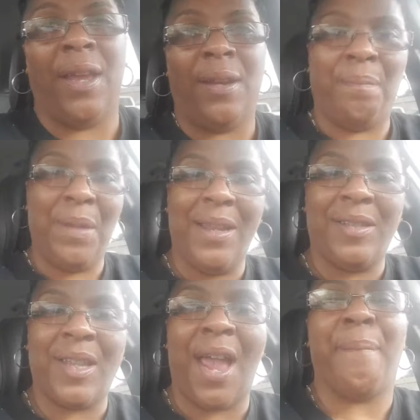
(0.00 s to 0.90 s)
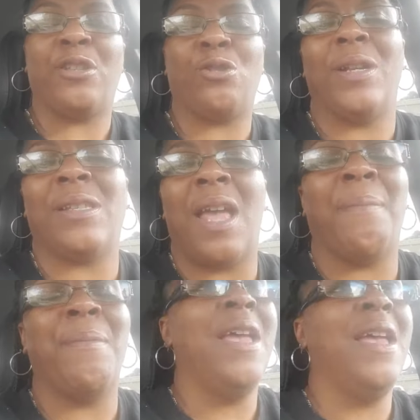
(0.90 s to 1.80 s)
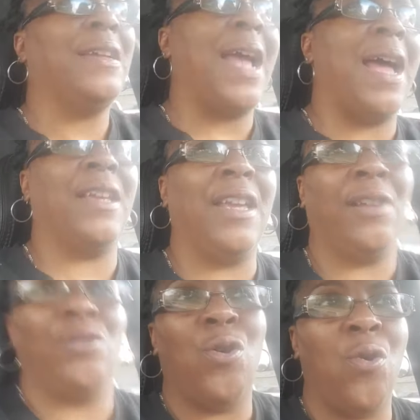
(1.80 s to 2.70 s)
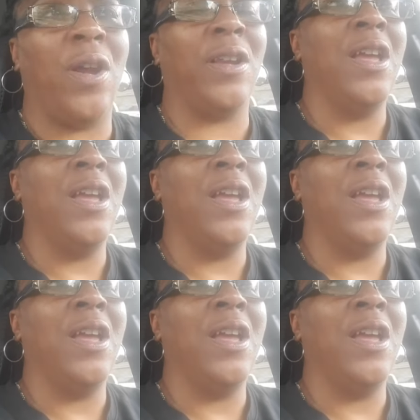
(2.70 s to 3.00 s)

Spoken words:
In the meantime, between time, kind of ignoring